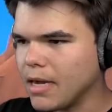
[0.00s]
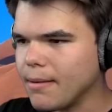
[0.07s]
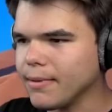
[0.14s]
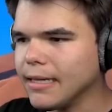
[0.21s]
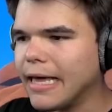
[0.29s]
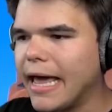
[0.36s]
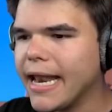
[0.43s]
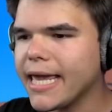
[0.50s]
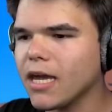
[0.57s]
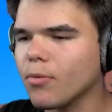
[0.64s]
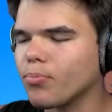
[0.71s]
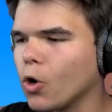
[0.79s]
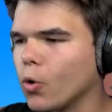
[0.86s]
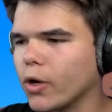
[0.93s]
Maybe the landing gear
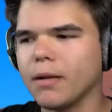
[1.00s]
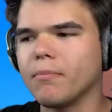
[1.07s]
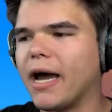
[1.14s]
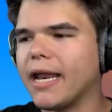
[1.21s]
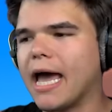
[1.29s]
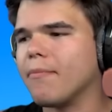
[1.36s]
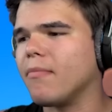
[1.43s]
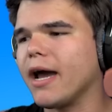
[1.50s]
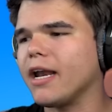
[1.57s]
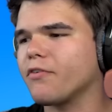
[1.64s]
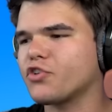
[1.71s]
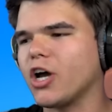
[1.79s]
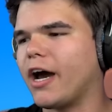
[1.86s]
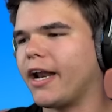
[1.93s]
broke. I might have
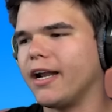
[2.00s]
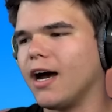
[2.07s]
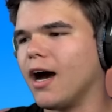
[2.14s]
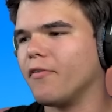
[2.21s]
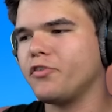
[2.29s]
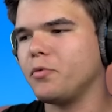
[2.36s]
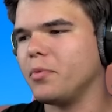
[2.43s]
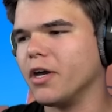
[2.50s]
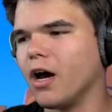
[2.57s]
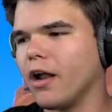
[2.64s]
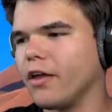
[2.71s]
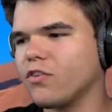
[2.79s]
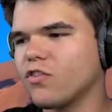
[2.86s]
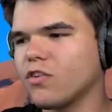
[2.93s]
shot it off, to be
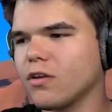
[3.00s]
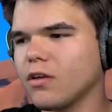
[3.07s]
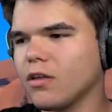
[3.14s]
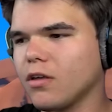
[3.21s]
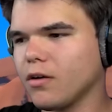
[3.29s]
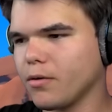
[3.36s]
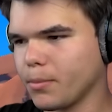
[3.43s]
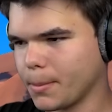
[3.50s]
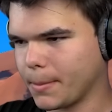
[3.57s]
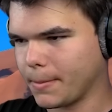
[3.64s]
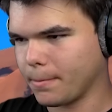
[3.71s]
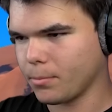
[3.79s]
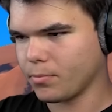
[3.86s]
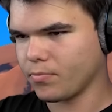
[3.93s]
honest. I think you
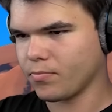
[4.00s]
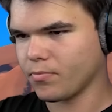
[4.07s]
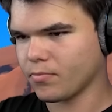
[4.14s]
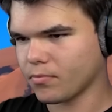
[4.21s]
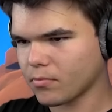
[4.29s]
shot it off.